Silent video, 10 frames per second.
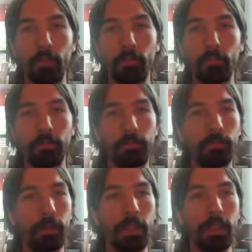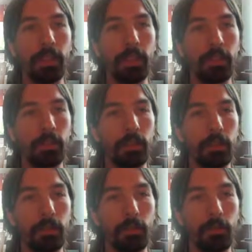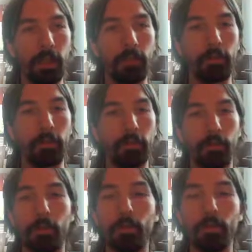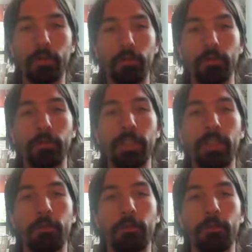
to, to, quickly look at the, the code to do this.